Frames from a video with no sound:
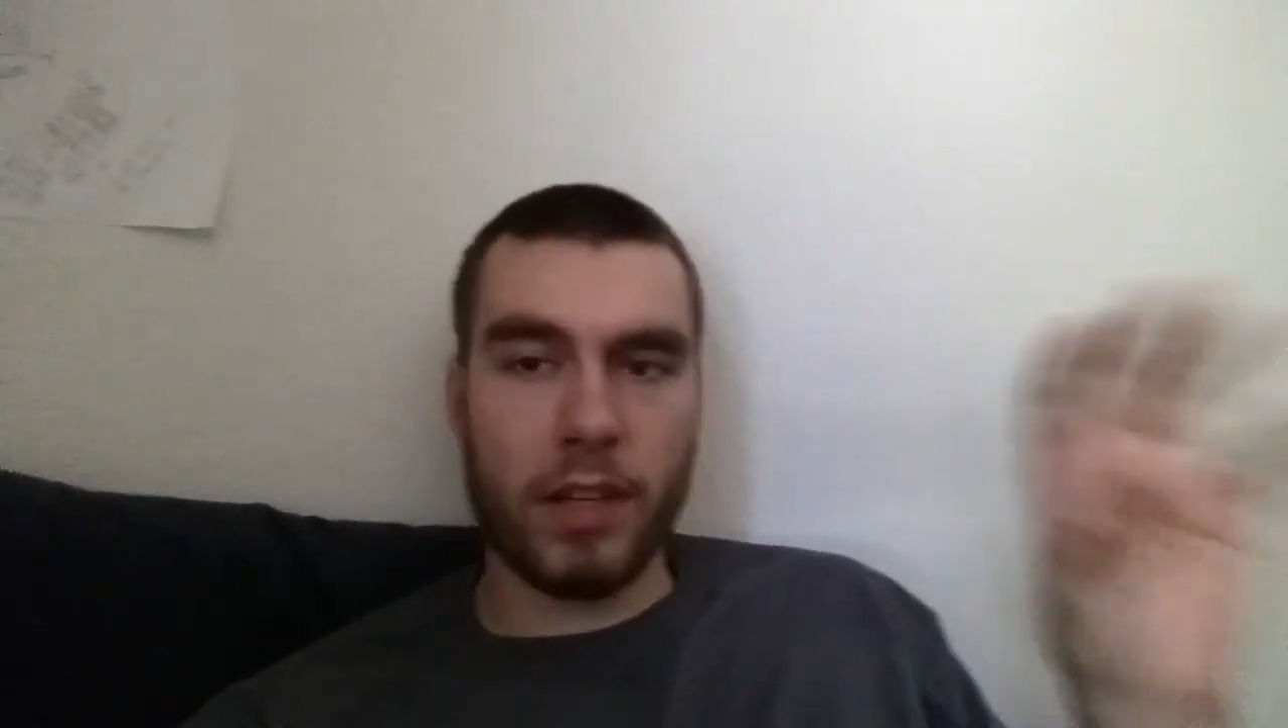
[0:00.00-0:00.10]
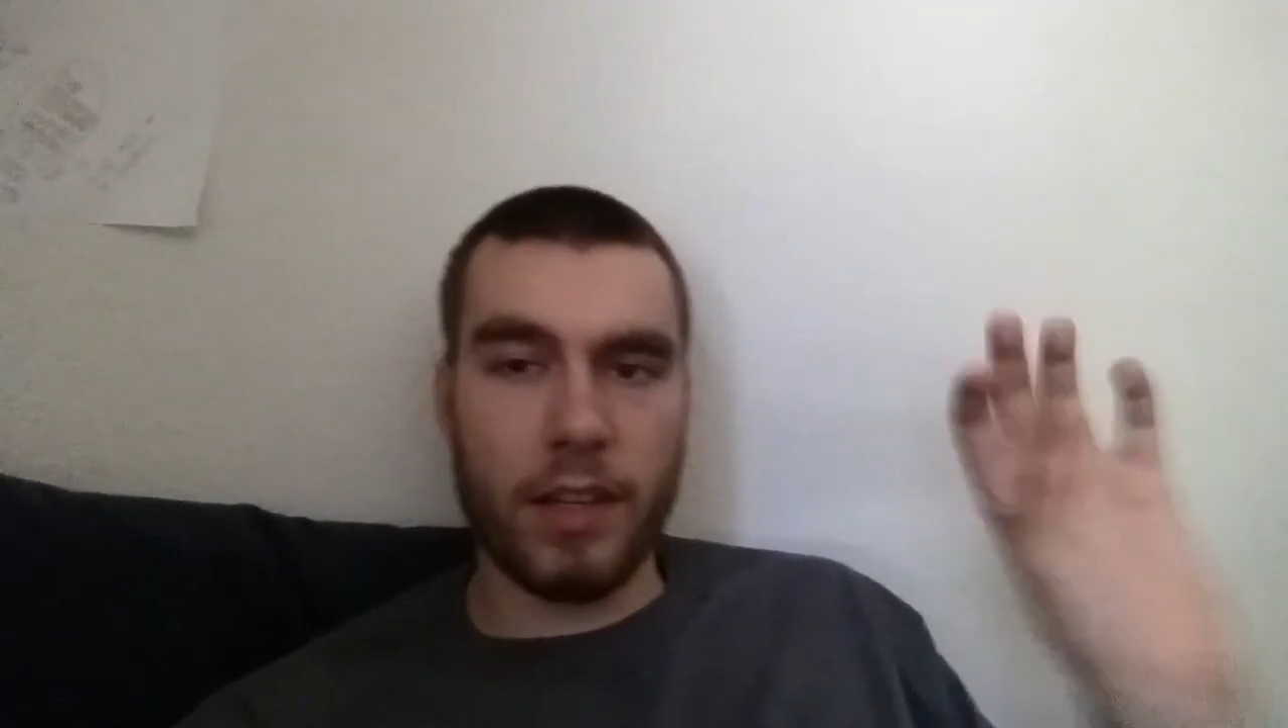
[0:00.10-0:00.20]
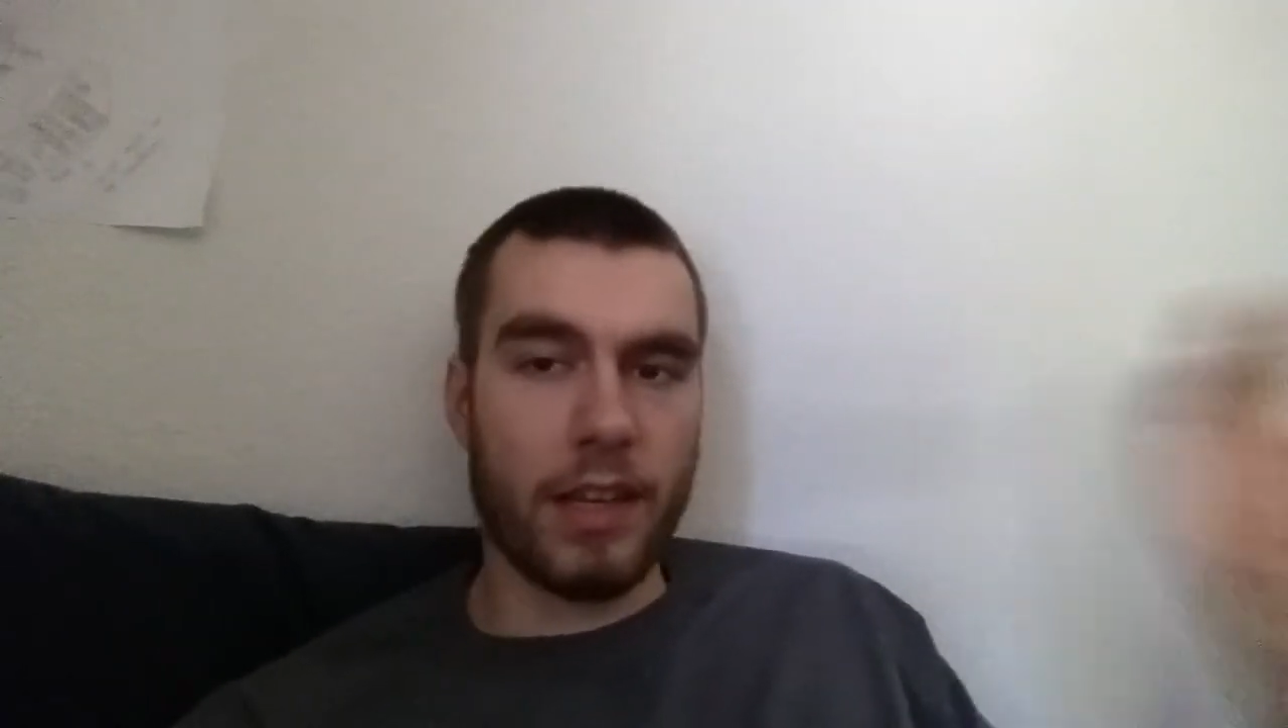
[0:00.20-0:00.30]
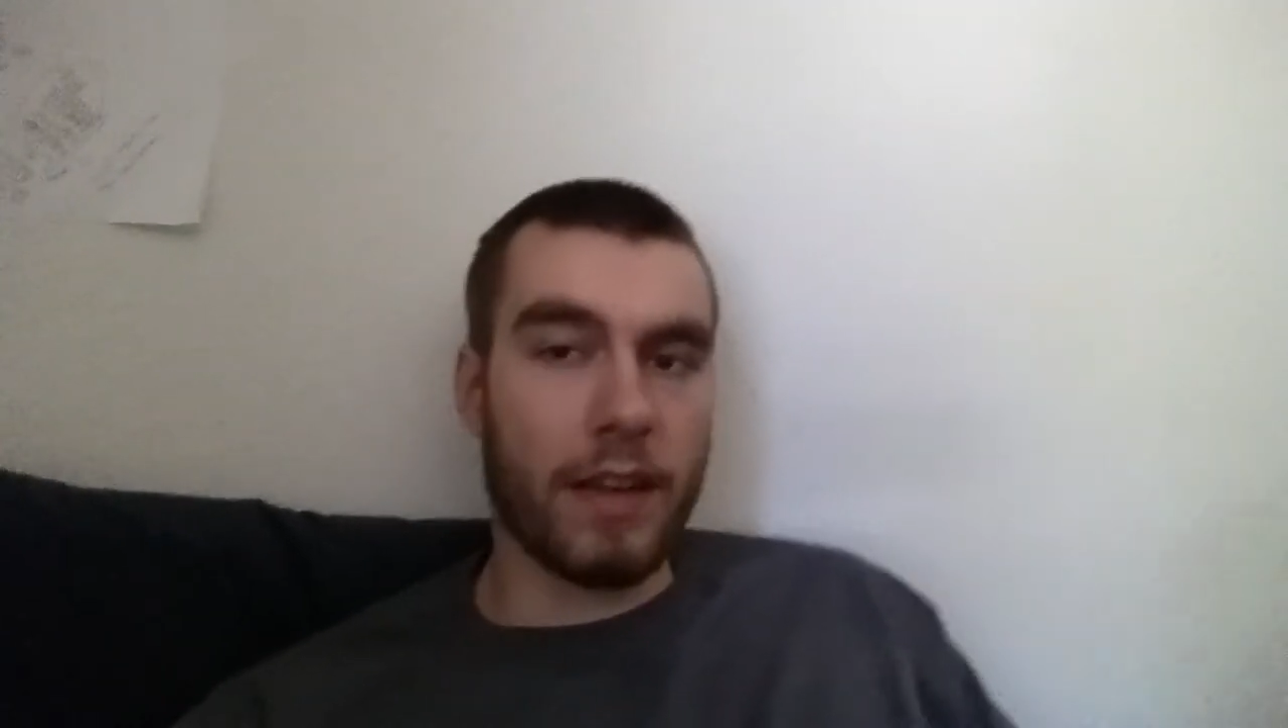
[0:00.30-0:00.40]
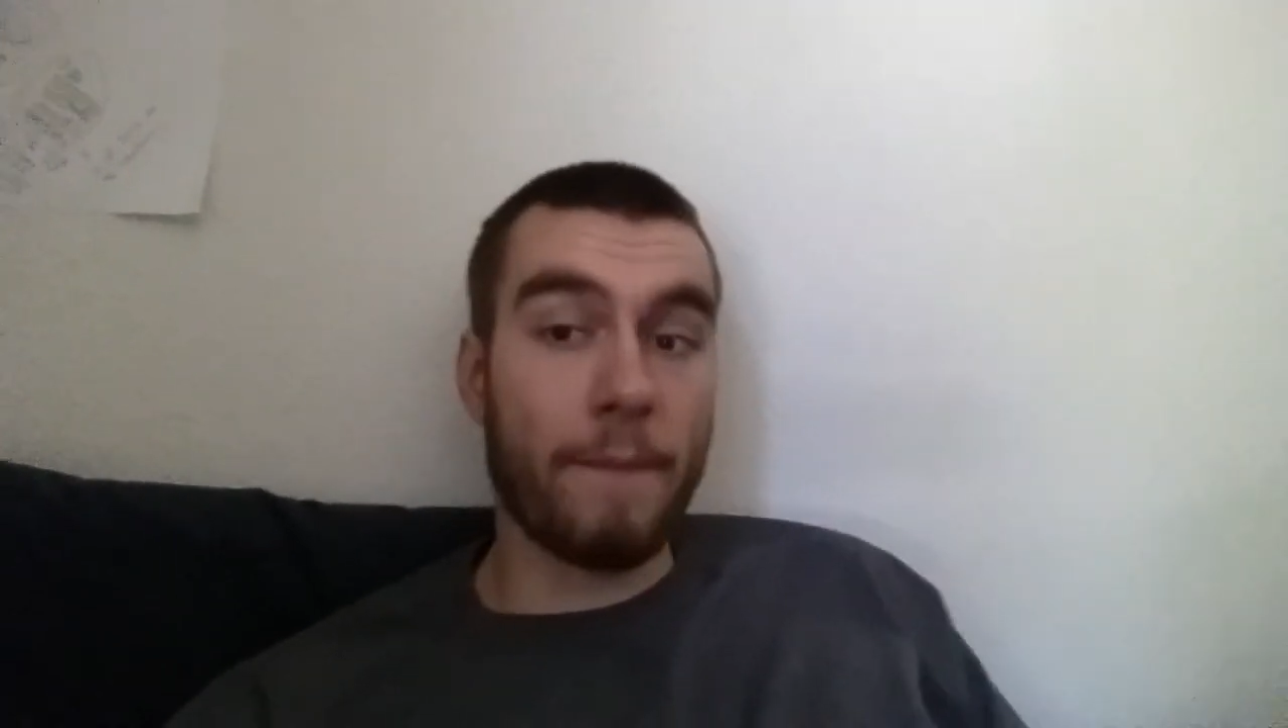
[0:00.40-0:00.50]

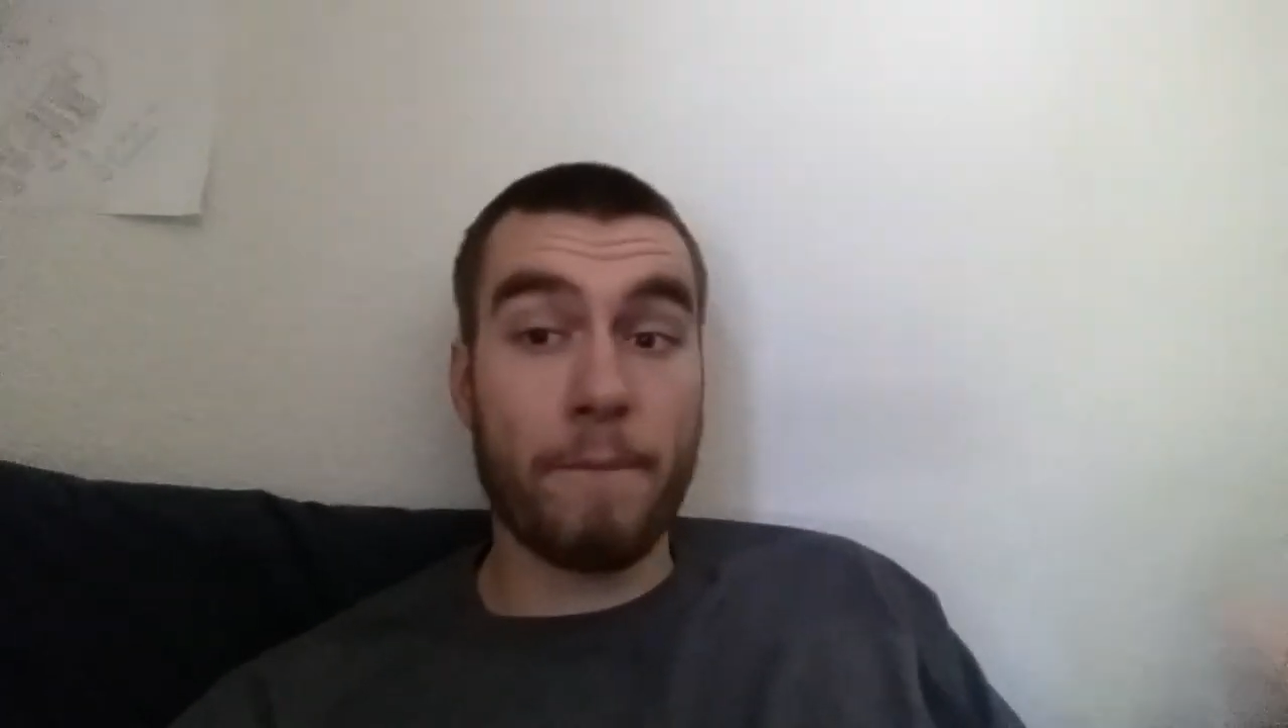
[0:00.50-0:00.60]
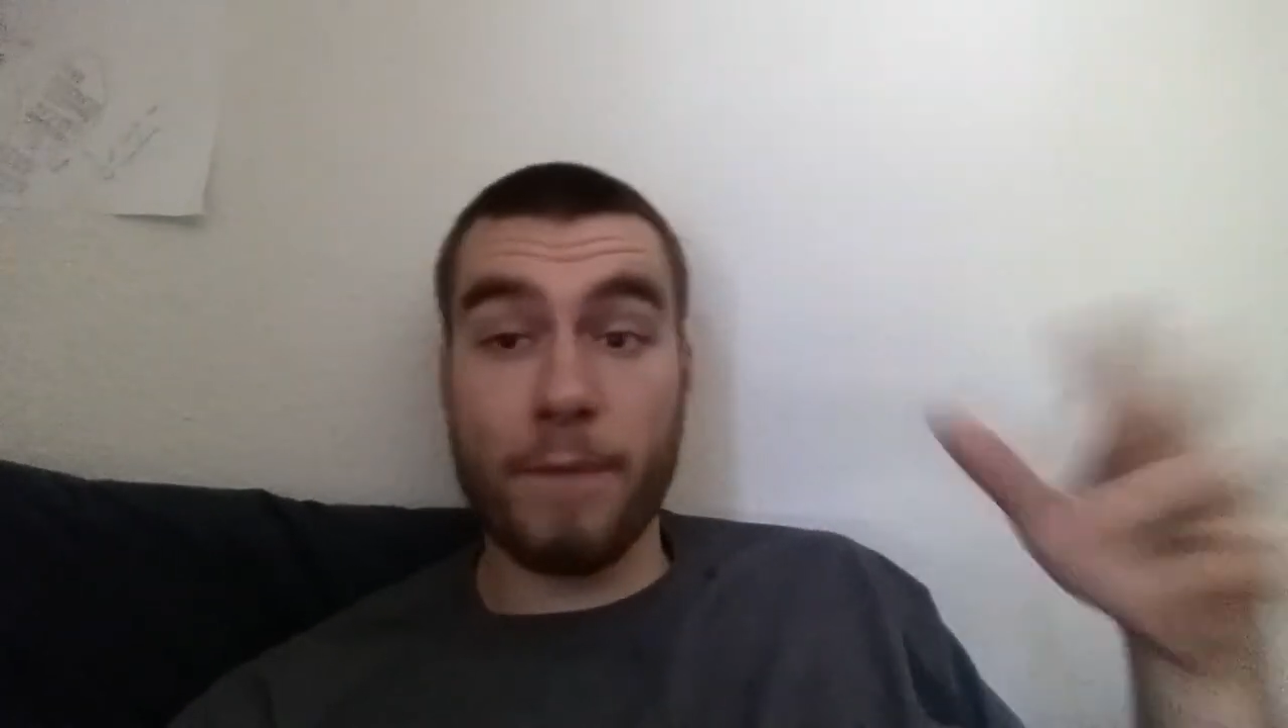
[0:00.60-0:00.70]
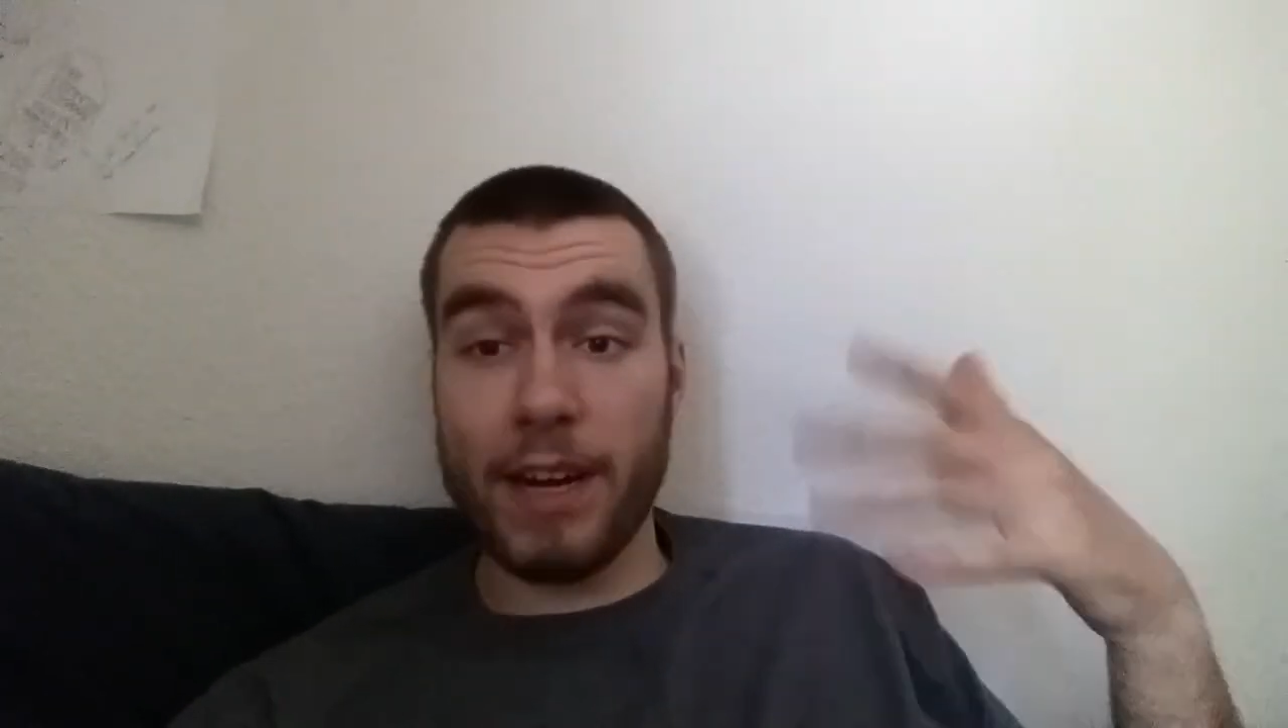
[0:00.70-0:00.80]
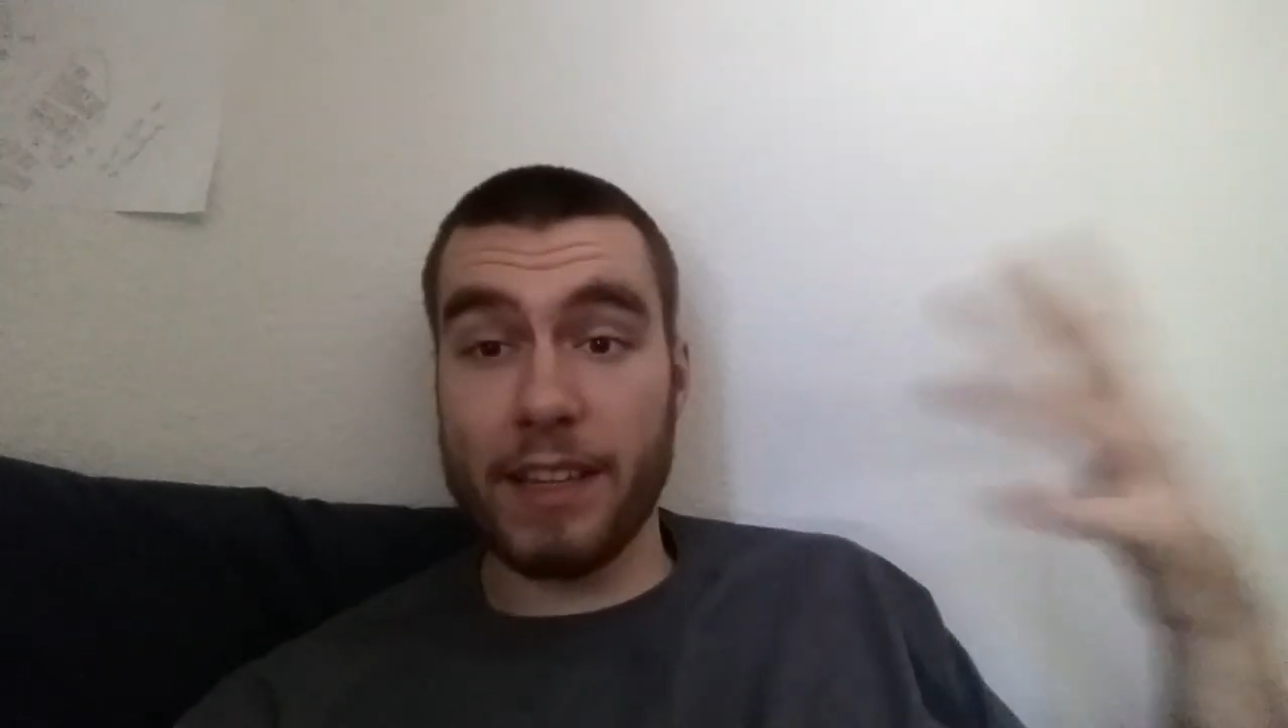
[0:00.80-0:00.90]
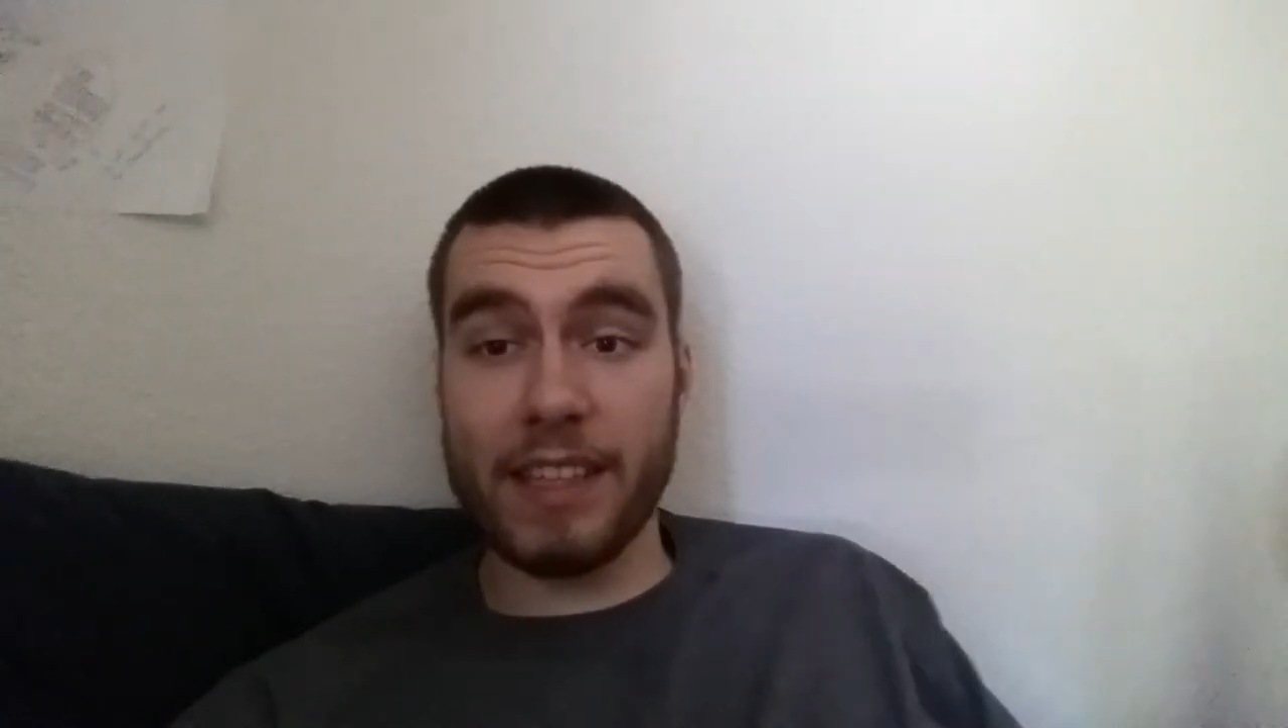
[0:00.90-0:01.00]
then I'm
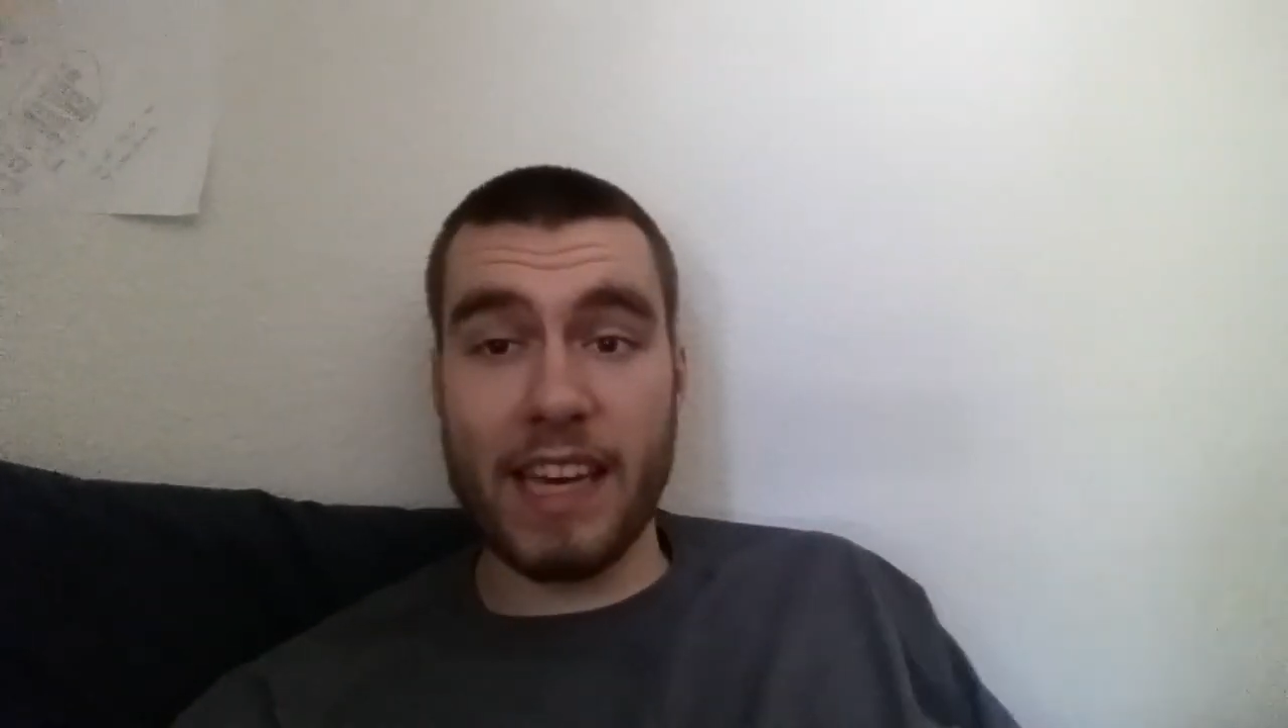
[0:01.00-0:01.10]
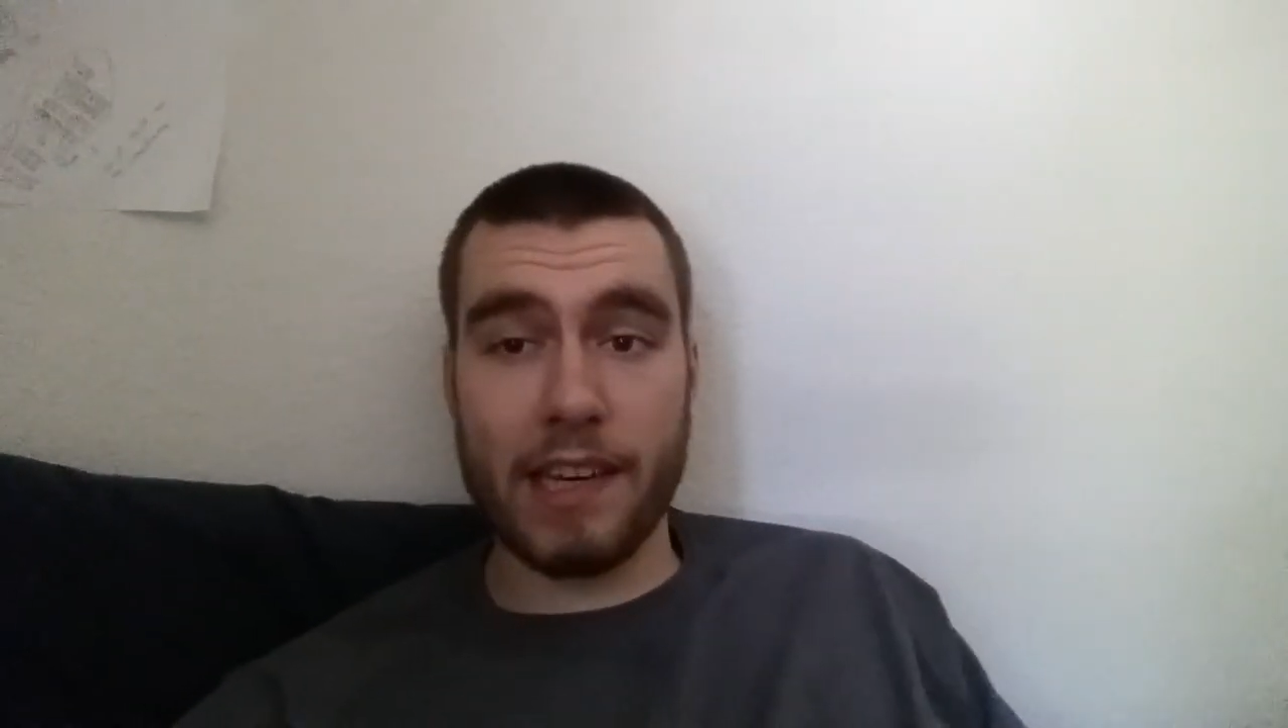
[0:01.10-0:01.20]
finally